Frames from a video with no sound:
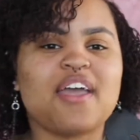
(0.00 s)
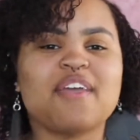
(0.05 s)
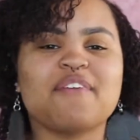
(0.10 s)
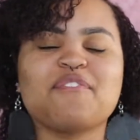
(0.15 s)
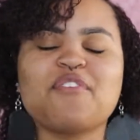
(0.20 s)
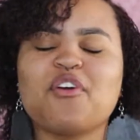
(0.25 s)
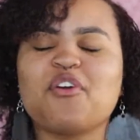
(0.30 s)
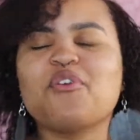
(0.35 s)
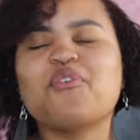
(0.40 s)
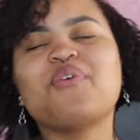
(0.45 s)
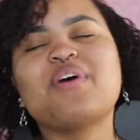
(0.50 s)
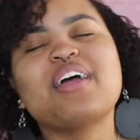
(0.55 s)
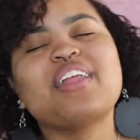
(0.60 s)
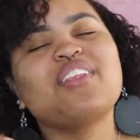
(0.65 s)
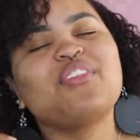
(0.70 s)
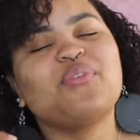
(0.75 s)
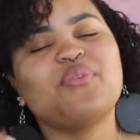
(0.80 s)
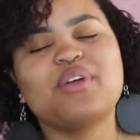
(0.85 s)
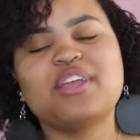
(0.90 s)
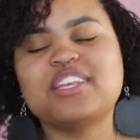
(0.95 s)
and for
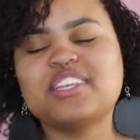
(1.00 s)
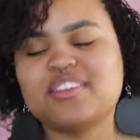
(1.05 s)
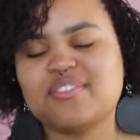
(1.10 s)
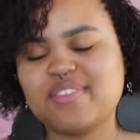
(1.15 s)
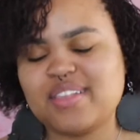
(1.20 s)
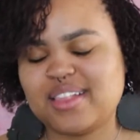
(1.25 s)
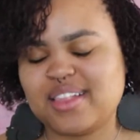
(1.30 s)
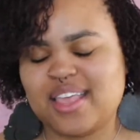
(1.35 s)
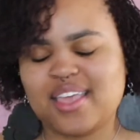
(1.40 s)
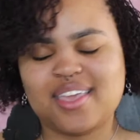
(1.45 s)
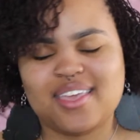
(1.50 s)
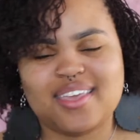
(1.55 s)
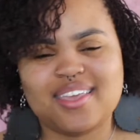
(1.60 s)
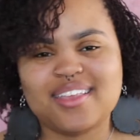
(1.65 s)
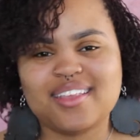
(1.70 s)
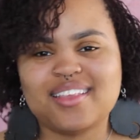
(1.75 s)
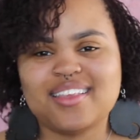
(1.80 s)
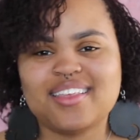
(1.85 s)
one twinge of a second,